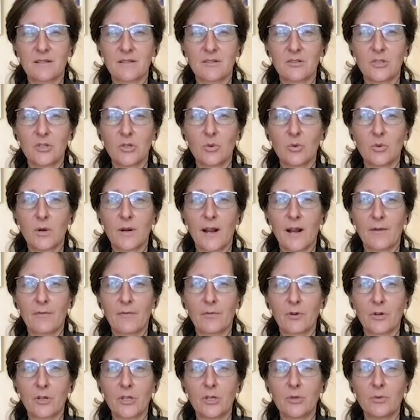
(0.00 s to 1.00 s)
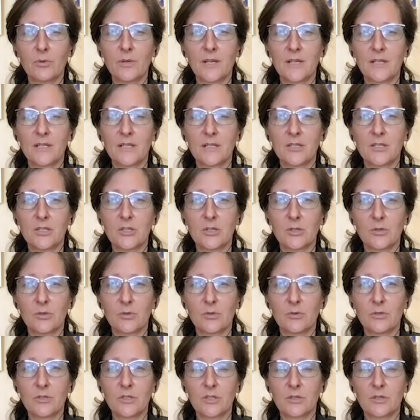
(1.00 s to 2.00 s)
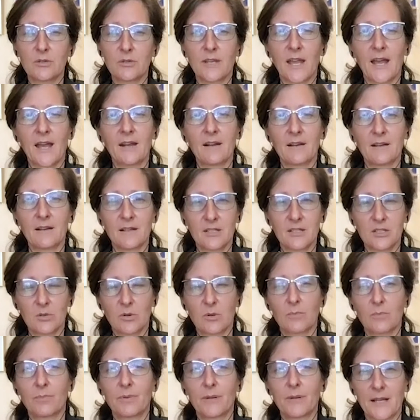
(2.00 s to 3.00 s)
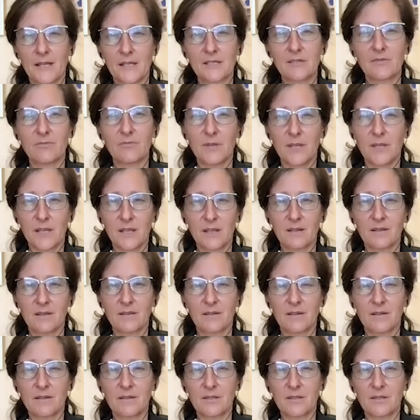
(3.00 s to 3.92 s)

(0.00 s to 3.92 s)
do whatever you need to do to get into a place of being